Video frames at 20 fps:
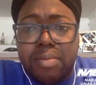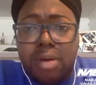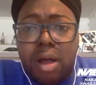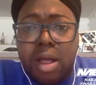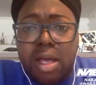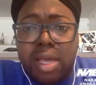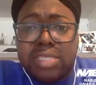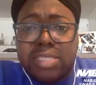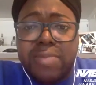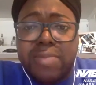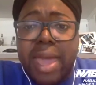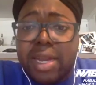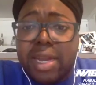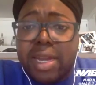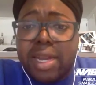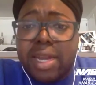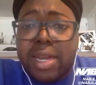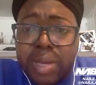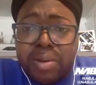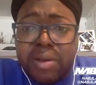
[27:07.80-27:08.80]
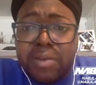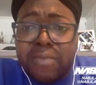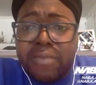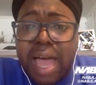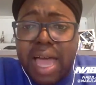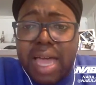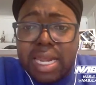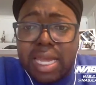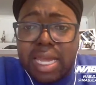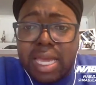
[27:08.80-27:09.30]
is management
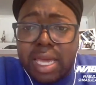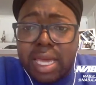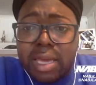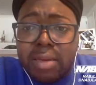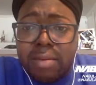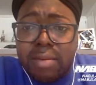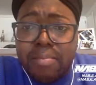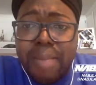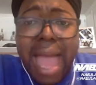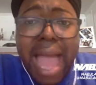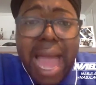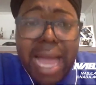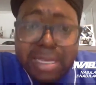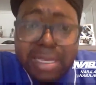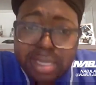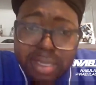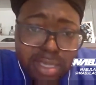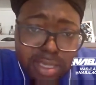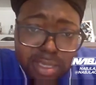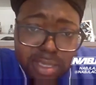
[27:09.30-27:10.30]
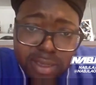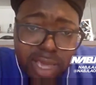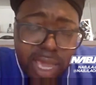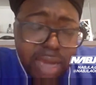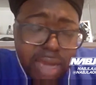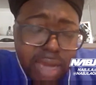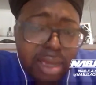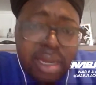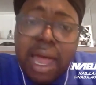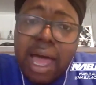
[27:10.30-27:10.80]
providing masks
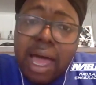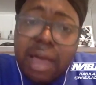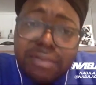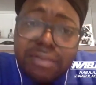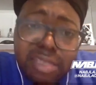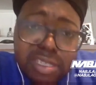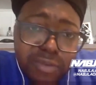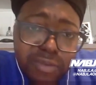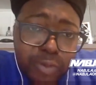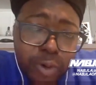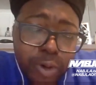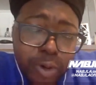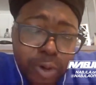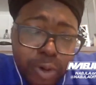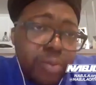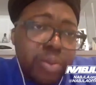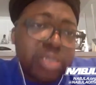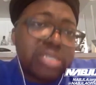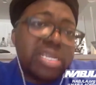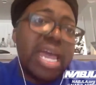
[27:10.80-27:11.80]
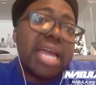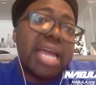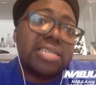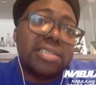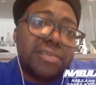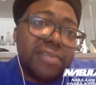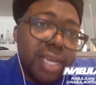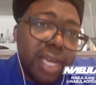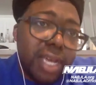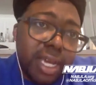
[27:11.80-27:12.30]
and gloves for you,
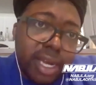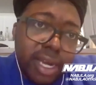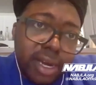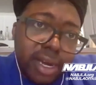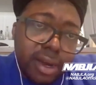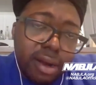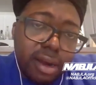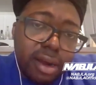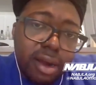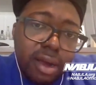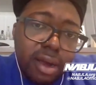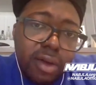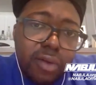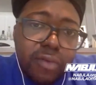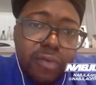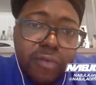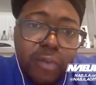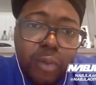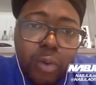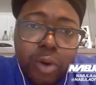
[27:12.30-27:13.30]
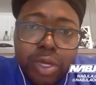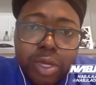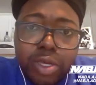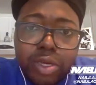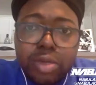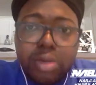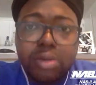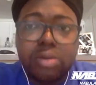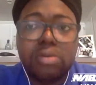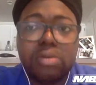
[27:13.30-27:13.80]
protective gear for
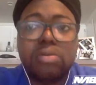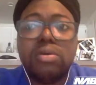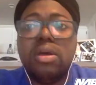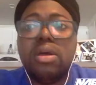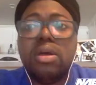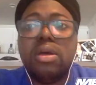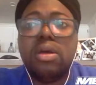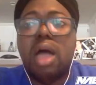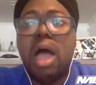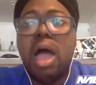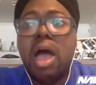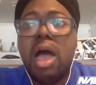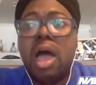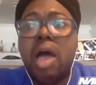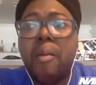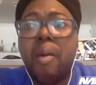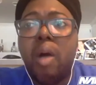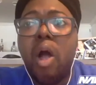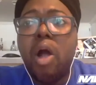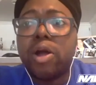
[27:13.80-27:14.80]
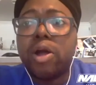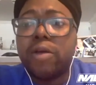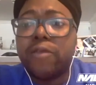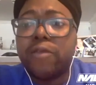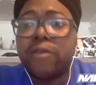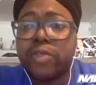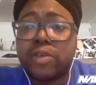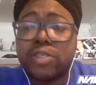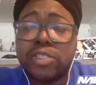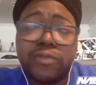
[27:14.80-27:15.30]
you? Are,
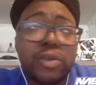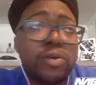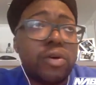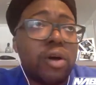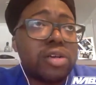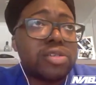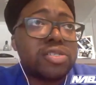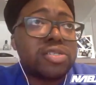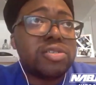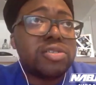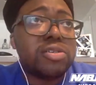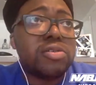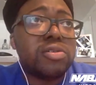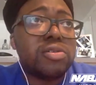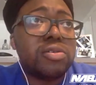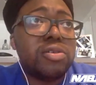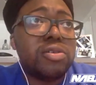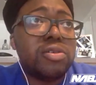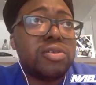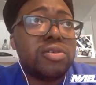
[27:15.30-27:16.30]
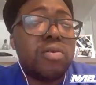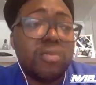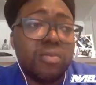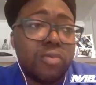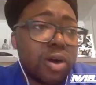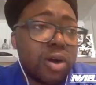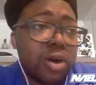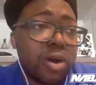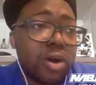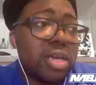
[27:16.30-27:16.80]
for those of you who are still,
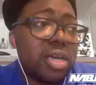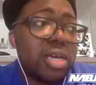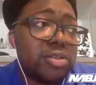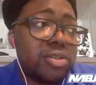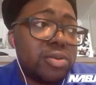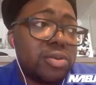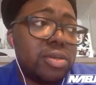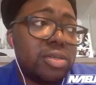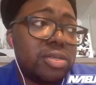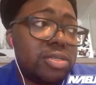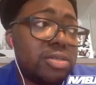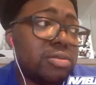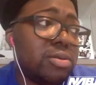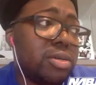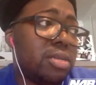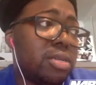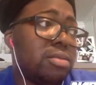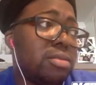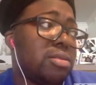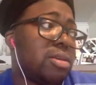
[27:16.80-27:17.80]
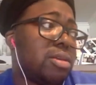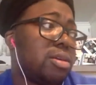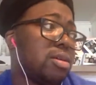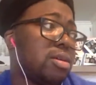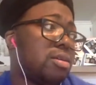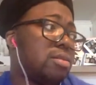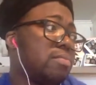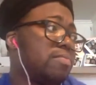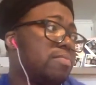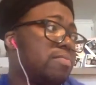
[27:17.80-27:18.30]
working and doing
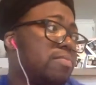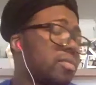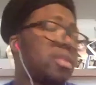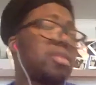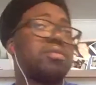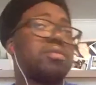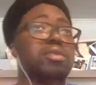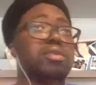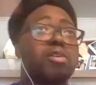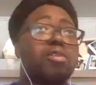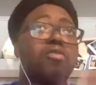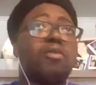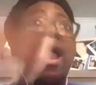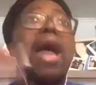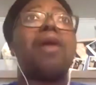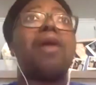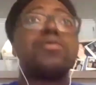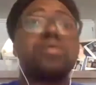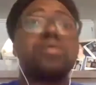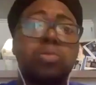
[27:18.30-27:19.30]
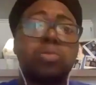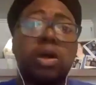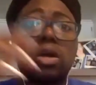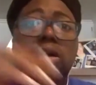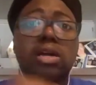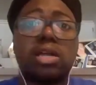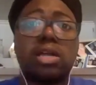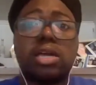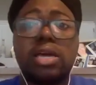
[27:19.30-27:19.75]
the groundwork,